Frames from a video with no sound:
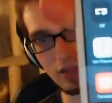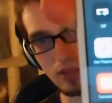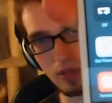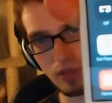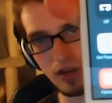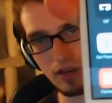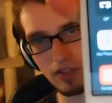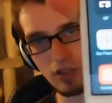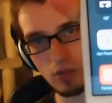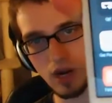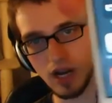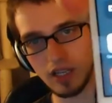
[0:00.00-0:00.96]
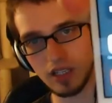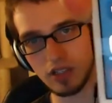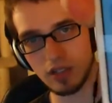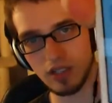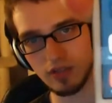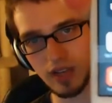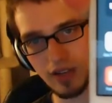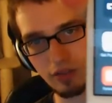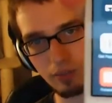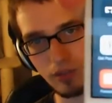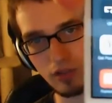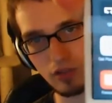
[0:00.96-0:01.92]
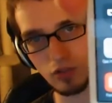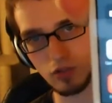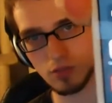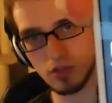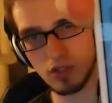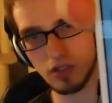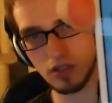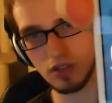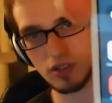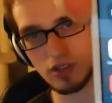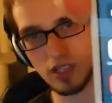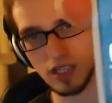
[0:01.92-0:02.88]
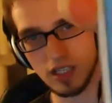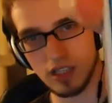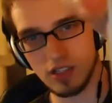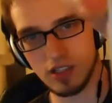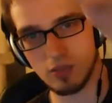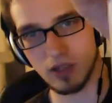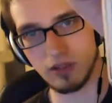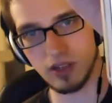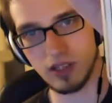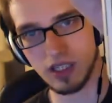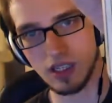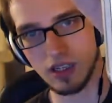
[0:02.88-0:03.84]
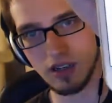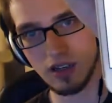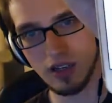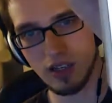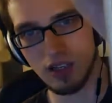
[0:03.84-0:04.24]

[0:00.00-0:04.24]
to be whatever you want, and you can even have button groups. So you can see I hit this button right here.